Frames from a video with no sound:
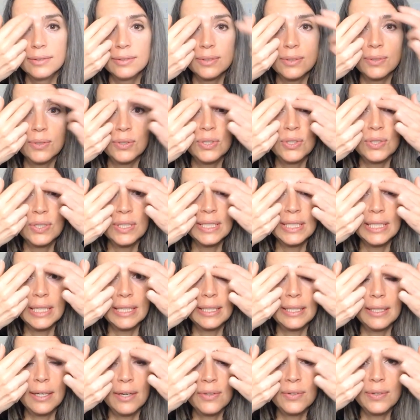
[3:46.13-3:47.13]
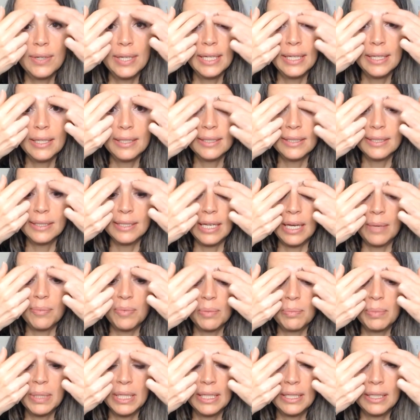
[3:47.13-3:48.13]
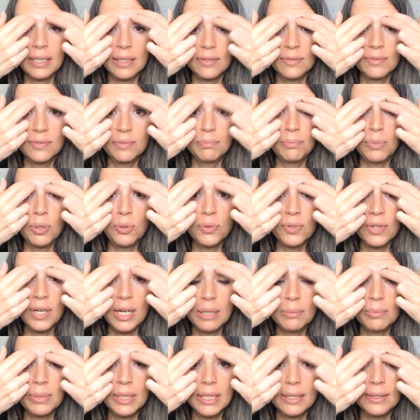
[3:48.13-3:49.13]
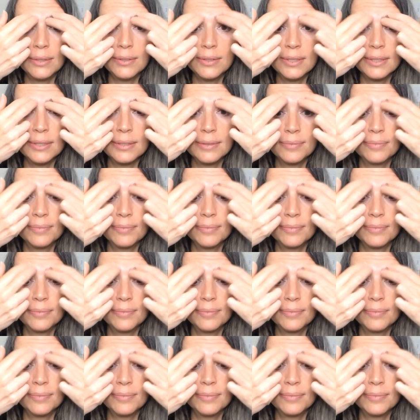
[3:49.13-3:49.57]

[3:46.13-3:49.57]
Or you can take the other hand and tap the beginning of both eyebrows.